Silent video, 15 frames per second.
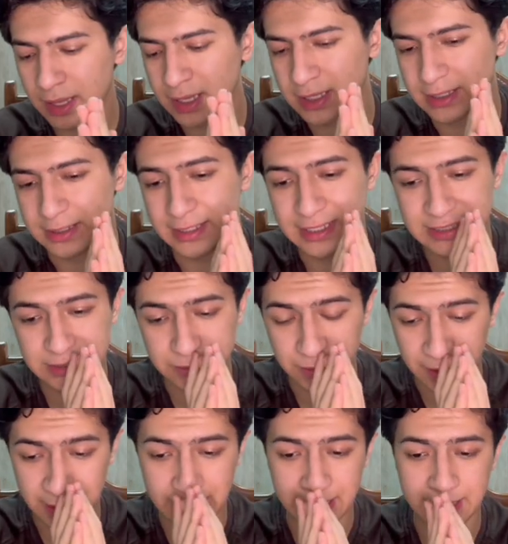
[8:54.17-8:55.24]
That's
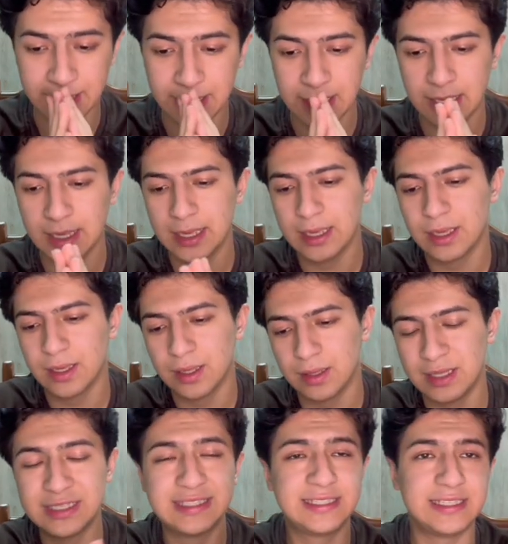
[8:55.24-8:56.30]
why
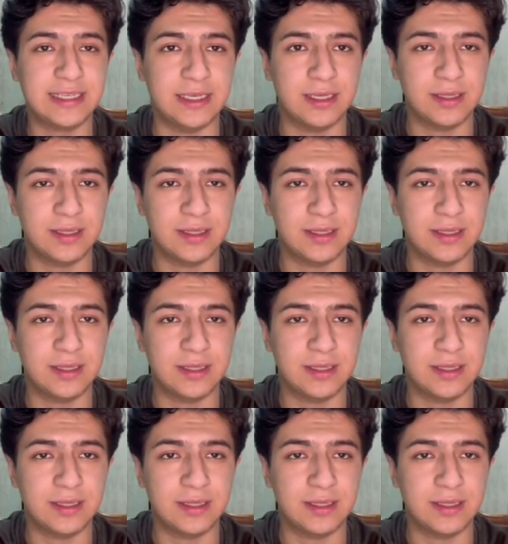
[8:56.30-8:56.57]
let's see